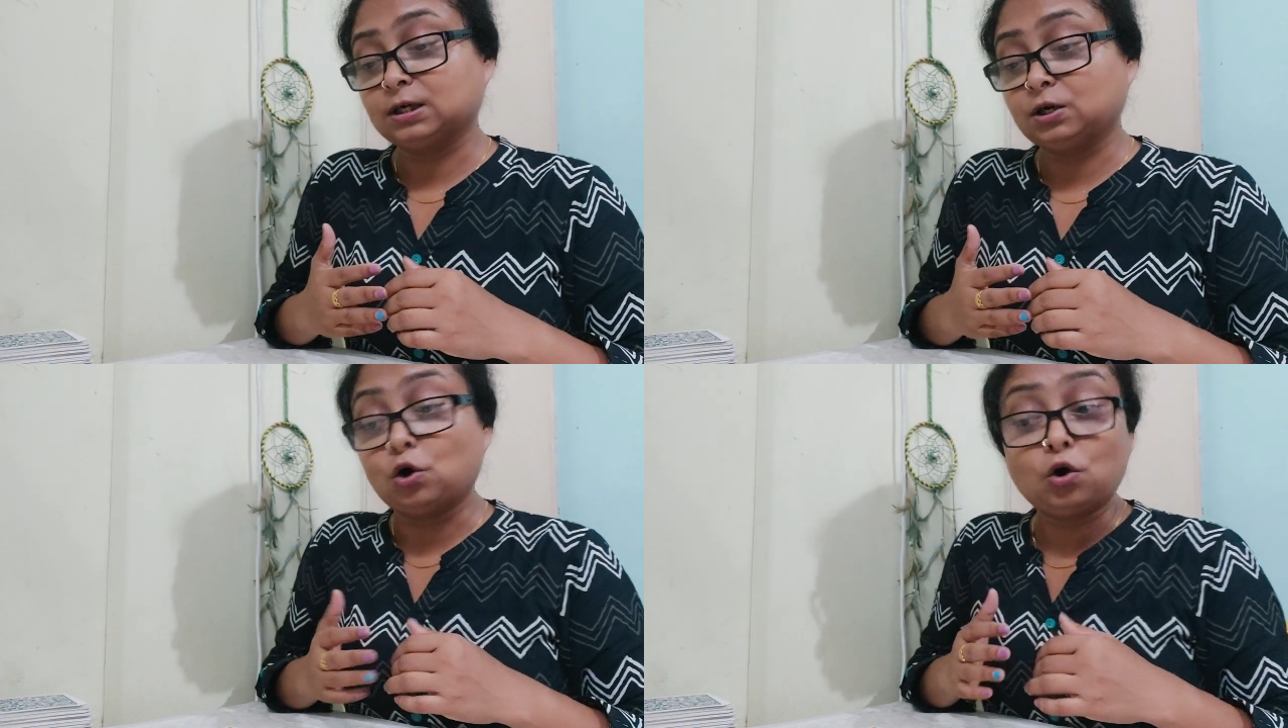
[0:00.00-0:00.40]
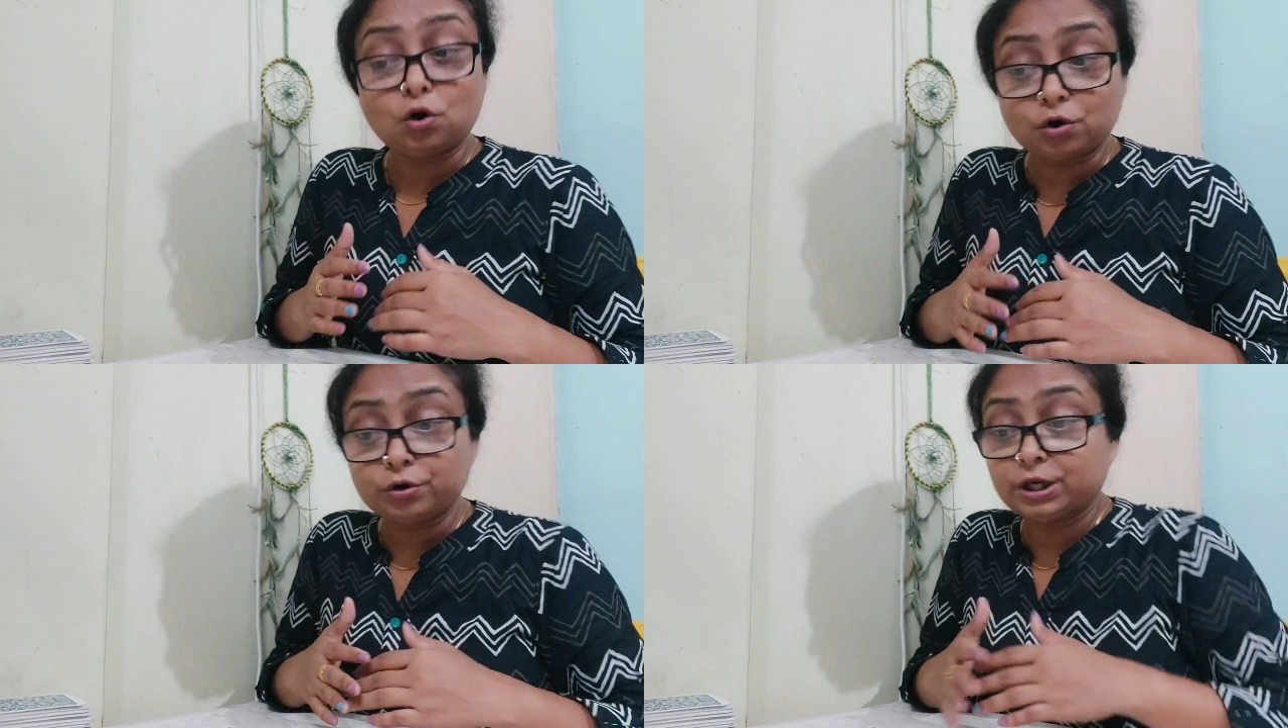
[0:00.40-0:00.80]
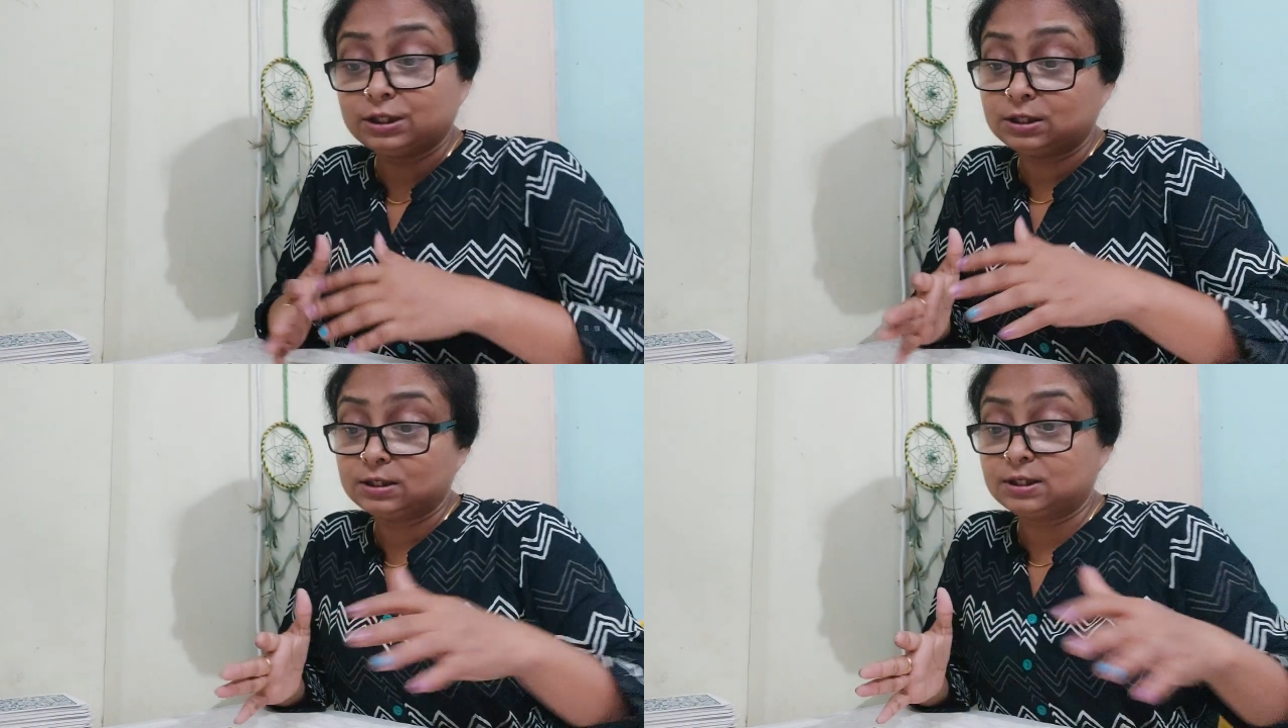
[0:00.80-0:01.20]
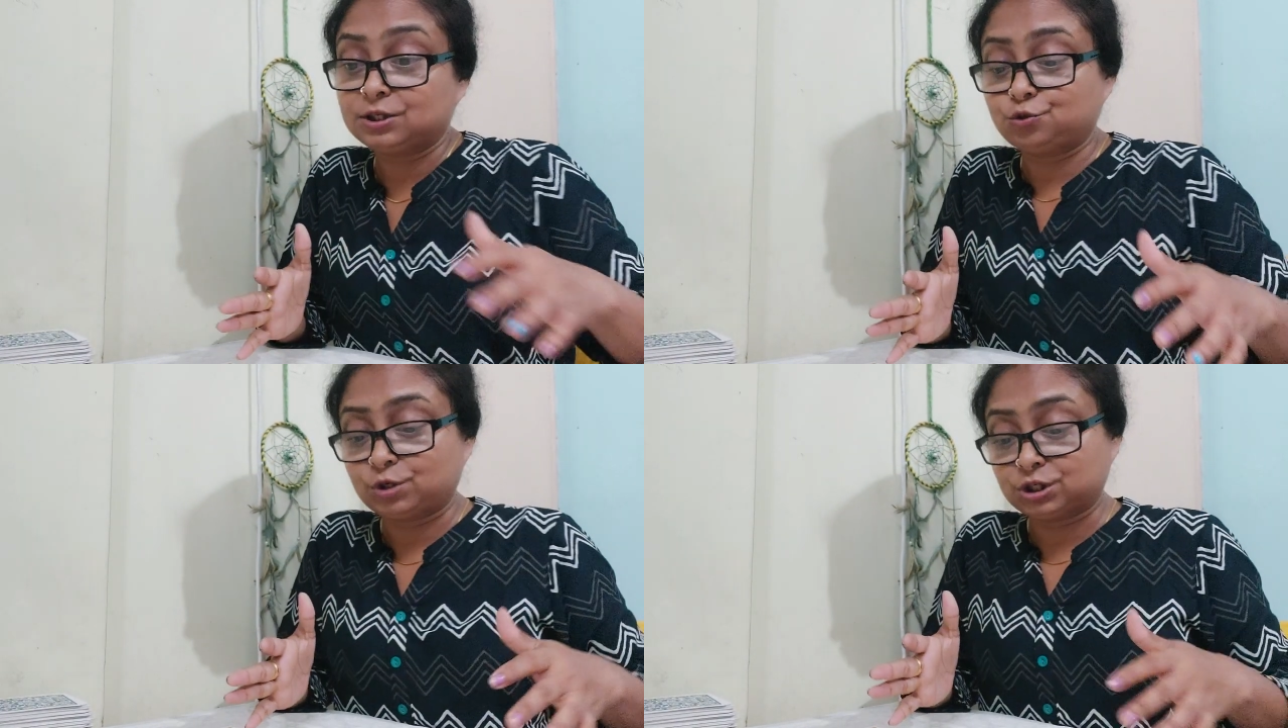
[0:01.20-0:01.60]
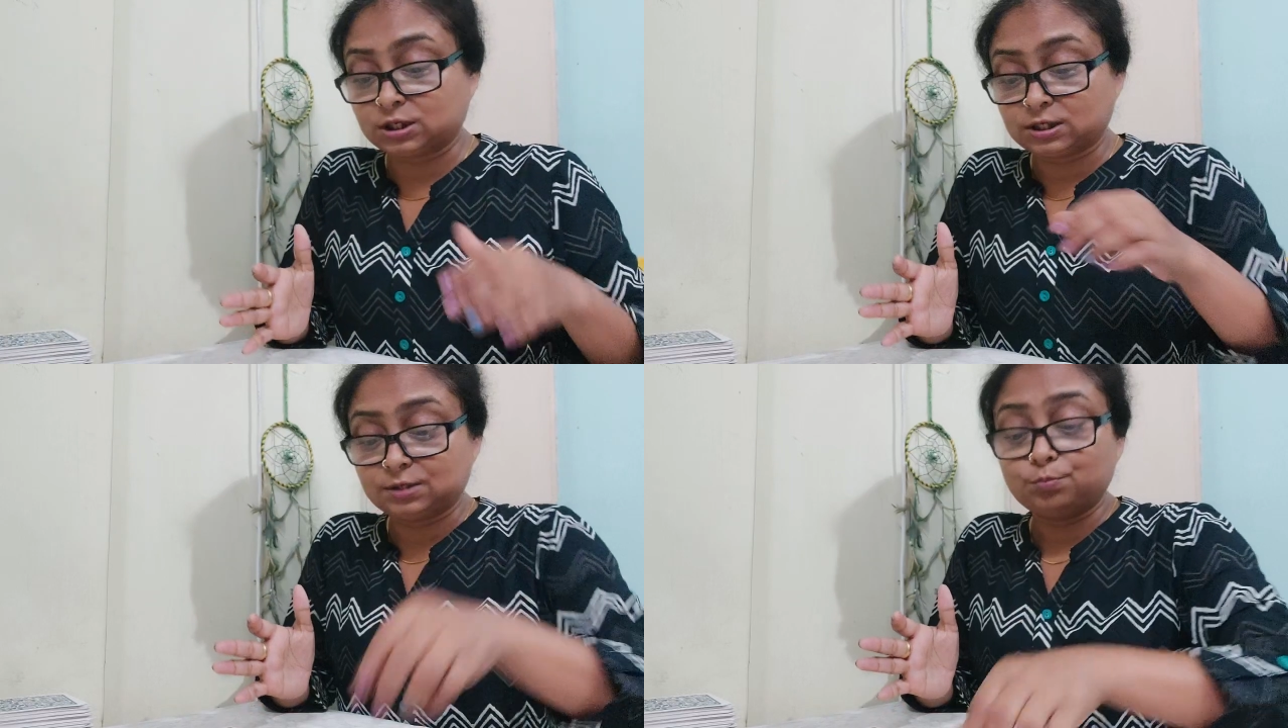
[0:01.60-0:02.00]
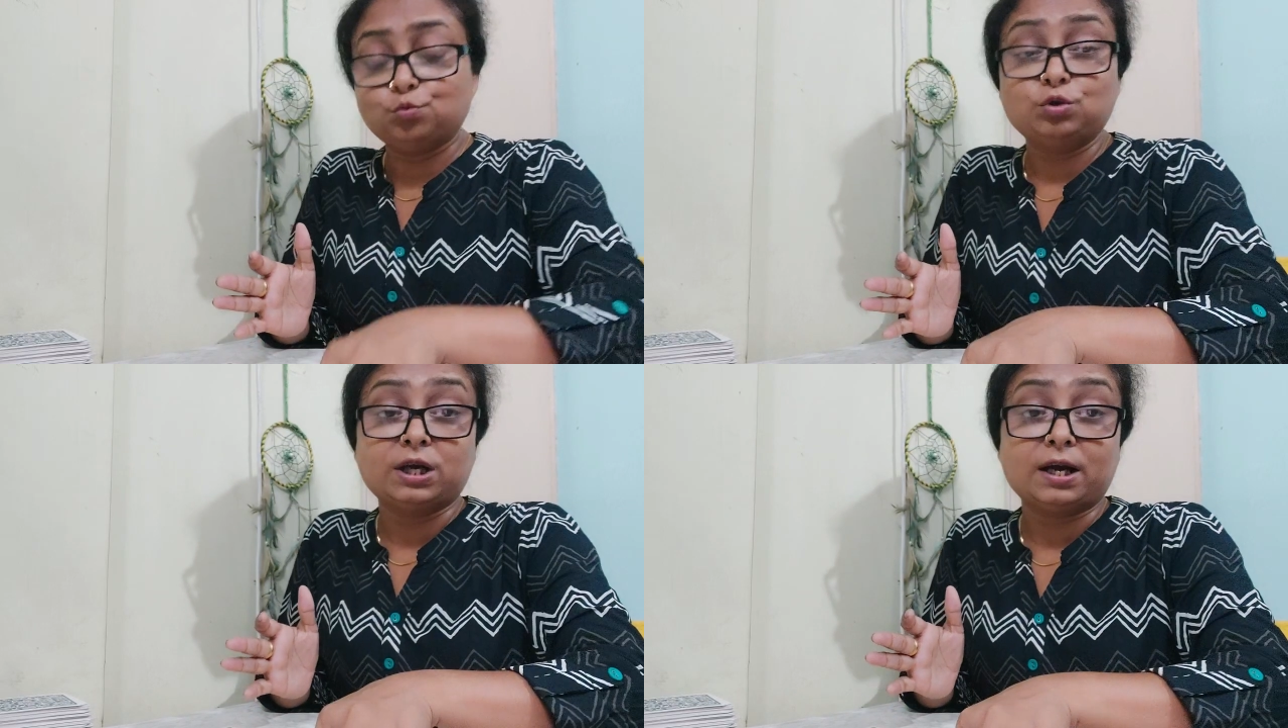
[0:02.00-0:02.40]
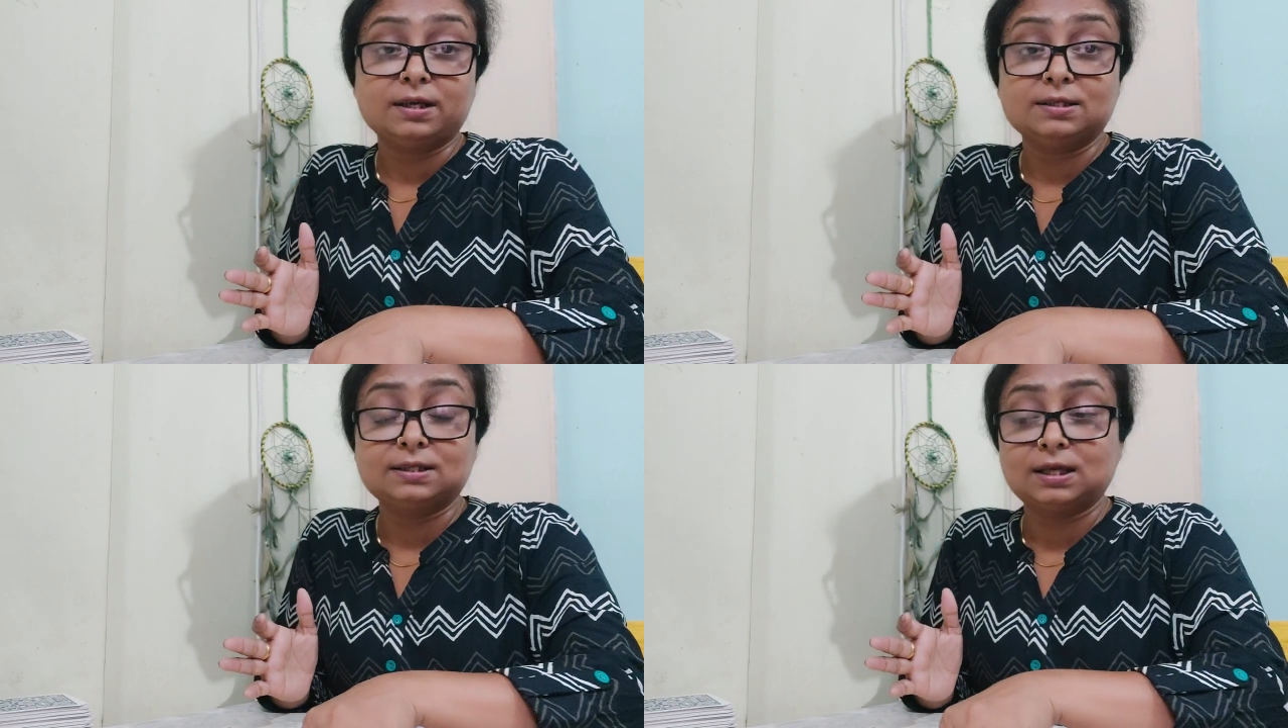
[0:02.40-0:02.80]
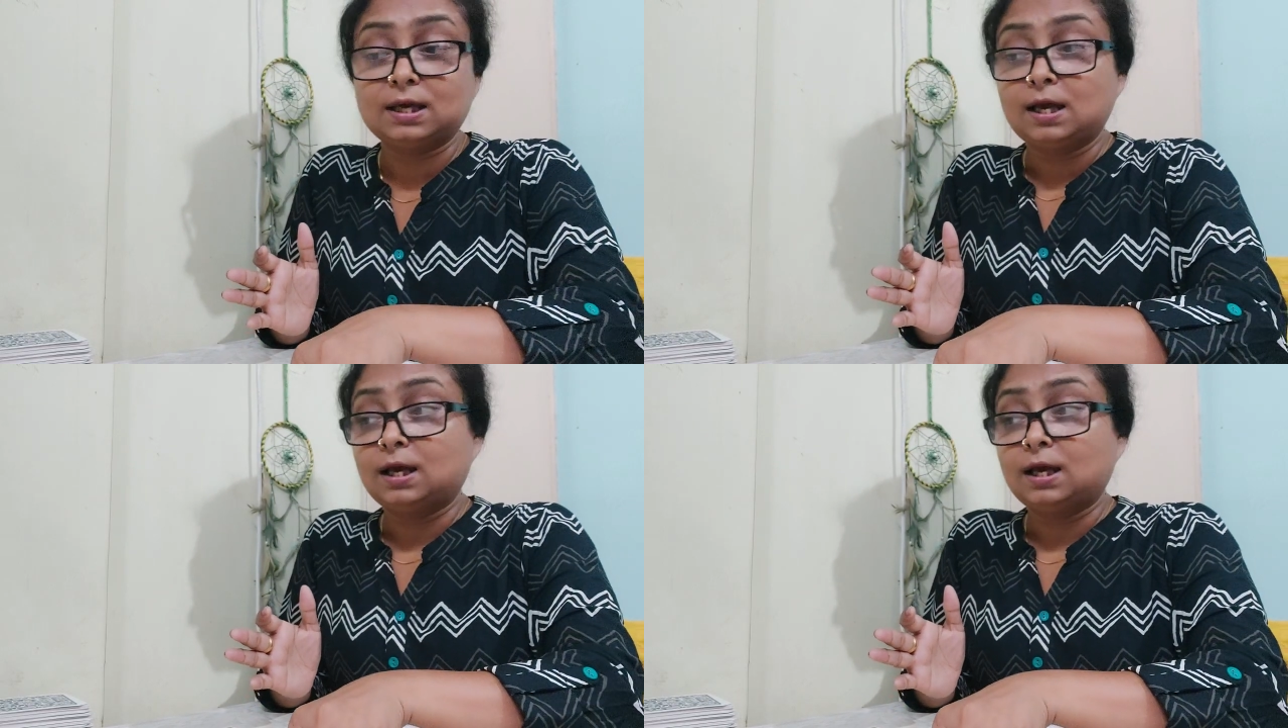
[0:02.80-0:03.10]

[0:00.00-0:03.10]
or in these situations. The moon card is the